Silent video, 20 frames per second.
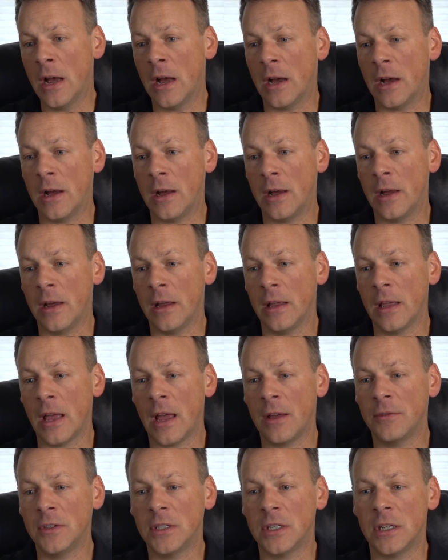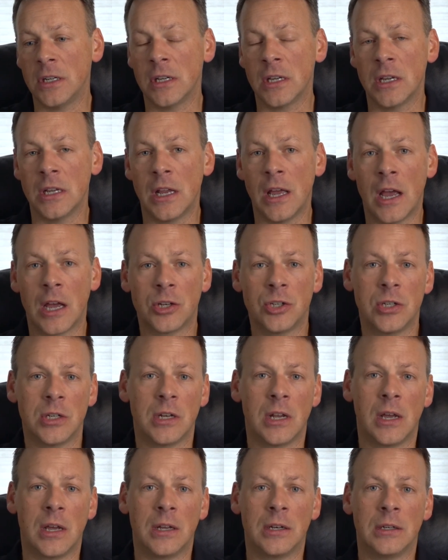I have seen it in
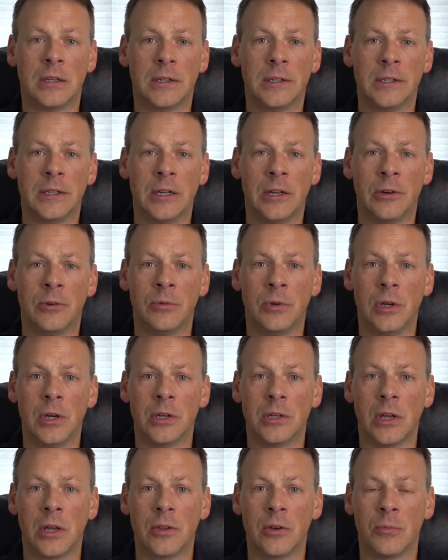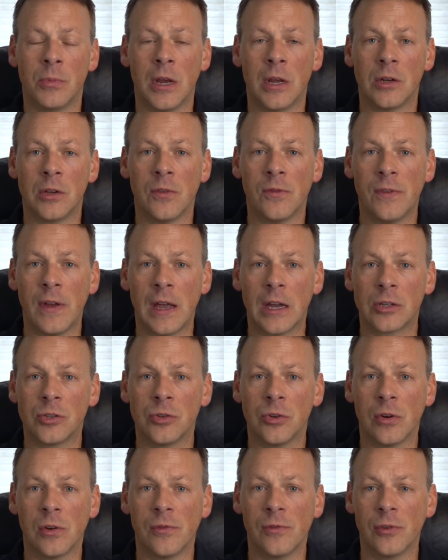action on uh, you know, another
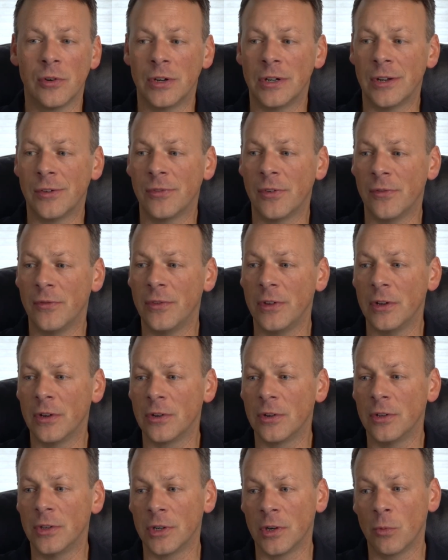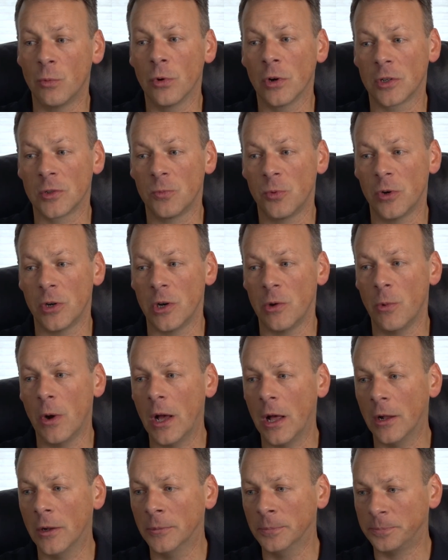manufacturer for a different vehicle, and it works pretty
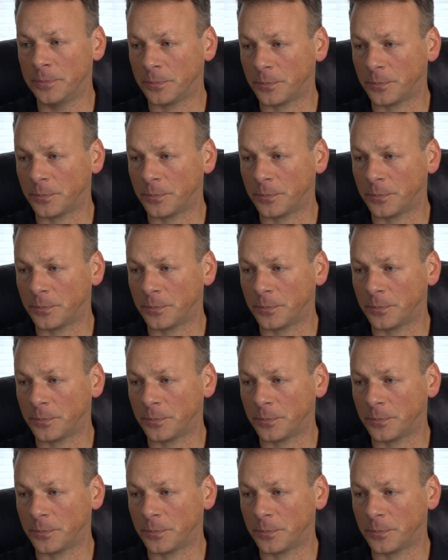well.